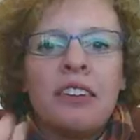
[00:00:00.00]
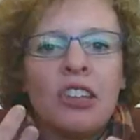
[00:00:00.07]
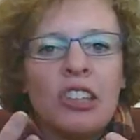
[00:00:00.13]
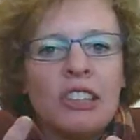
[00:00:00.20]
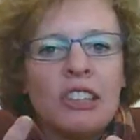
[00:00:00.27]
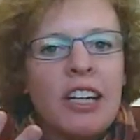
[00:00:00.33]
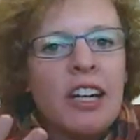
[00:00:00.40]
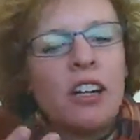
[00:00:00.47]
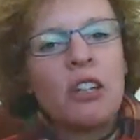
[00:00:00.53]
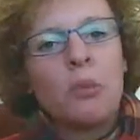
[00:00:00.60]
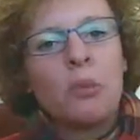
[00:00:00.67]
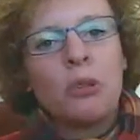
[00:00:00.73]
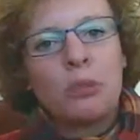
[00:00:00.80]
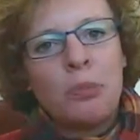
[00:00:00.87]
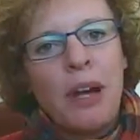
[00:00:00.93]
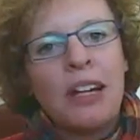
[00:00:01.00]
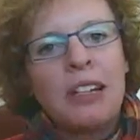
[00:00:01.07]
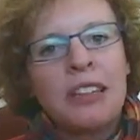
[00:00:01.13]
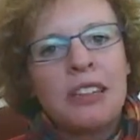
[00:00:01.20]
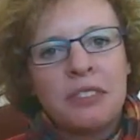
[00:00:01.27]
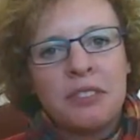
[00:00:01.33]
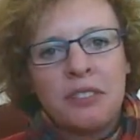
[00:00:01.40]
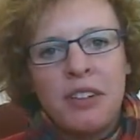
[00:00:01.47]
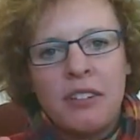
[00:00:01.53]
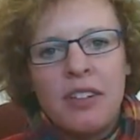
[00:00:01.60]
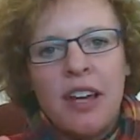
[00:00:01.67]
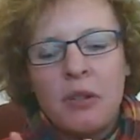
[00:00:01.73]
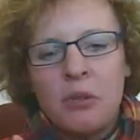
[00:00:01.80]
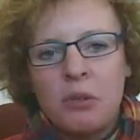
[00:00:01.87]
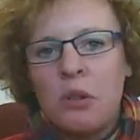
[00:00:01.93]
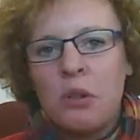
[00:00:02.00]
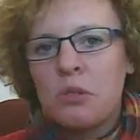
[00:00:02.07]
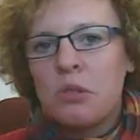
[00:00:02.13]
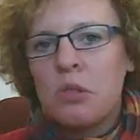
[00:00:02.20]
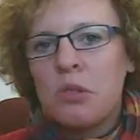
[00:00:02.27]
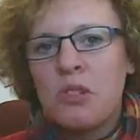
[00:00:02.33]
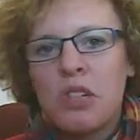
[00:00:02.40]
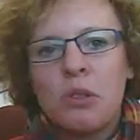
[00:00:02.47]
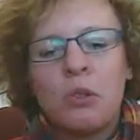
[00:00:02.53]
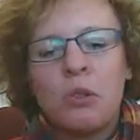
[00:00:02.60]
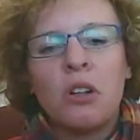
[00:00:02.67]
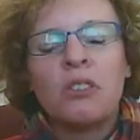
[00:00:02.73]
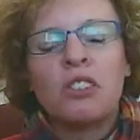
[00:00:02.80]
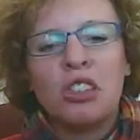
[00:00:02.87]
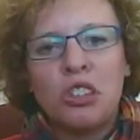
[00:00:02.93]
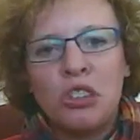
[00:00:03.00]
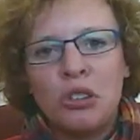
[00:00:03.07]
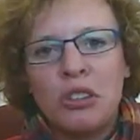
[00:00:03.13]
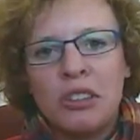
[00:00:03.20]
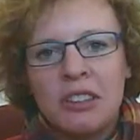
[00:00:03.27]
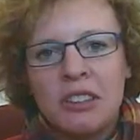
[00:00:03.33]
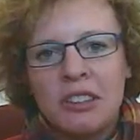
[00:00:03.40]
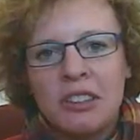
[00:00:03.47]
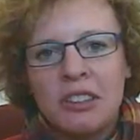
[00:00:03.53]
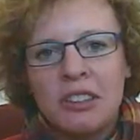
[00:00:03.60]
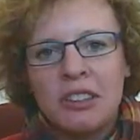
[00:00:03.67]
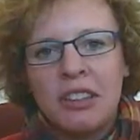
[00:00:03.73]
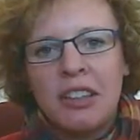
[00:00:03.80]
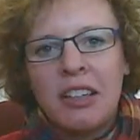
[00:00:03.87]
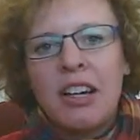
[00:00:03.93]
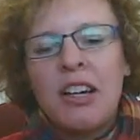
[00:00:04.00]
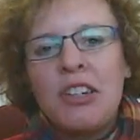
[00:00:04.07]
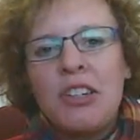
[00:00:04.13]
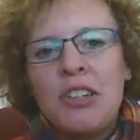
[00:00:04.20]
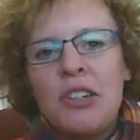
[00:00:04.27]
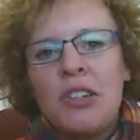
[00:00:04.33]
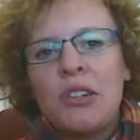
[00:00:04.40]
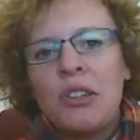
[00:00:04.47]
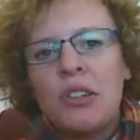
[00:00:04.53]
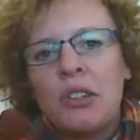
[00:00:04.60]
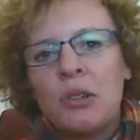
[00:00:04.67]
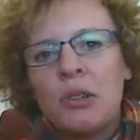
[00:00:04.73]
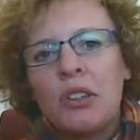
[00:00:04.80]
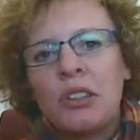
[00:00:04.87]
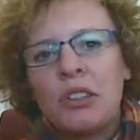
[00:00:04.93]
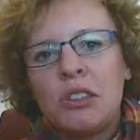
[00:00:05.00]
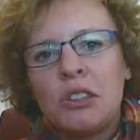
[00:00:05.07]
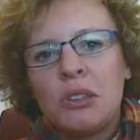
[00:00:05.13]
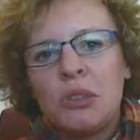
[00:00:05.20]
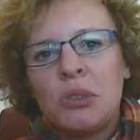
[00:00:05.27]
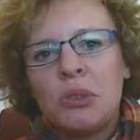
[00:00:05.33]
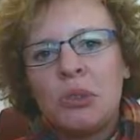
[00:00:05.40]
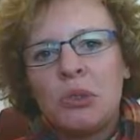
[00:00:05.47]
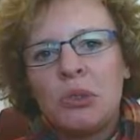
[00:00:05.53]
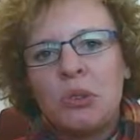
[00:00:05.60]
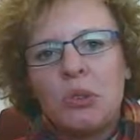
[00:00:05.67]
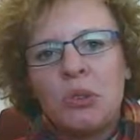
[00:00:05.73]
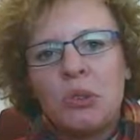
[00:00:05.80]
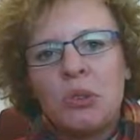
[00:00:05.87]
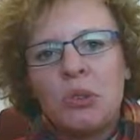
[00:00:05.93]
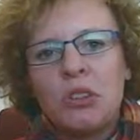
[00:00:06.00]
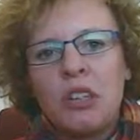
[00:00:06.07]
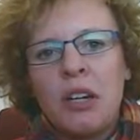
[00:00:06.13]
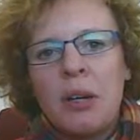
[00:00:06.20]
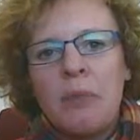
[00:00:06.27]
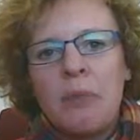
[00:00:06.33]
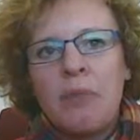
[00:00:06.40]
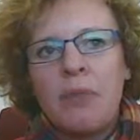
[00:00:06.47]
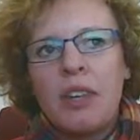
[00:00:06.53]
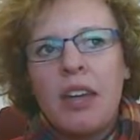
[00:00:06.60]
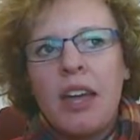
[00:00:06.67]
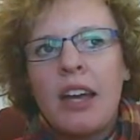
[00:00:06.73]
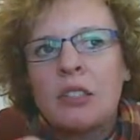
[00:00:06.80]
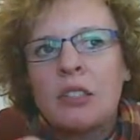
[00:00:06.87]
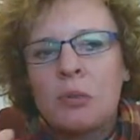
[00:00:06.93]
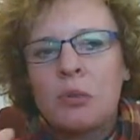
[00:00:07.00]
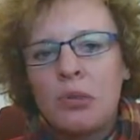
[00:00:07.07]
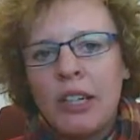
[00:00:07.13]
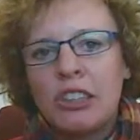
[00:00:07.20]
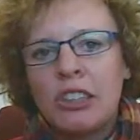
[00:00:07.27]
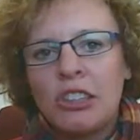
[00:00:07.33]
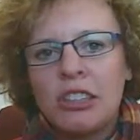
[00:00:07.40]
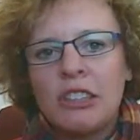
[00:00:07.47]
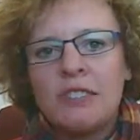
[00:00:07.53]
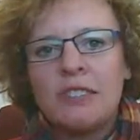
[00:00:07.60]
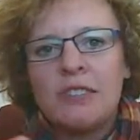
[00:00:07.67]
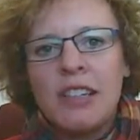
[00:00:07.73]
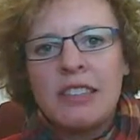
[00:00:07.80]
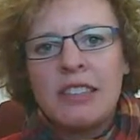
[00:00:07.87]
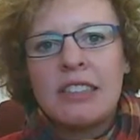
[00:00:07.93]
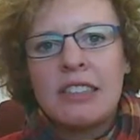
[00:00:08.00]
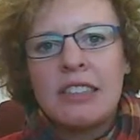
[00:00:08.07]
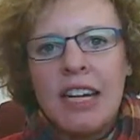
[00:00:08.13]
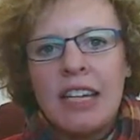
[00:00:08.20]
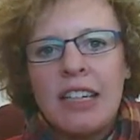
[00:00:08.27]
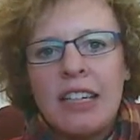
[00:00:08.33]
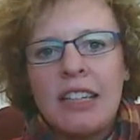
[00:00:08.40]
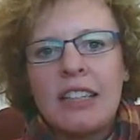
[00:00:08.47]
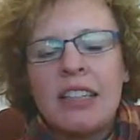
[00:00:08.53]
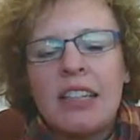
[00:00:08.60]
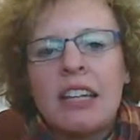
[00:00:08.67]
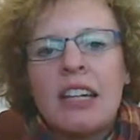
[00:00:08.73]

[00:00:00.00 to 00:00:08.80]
you're going to take on the perspective of that role. So if you get the role of a student, you're going to do some exploration, investigating,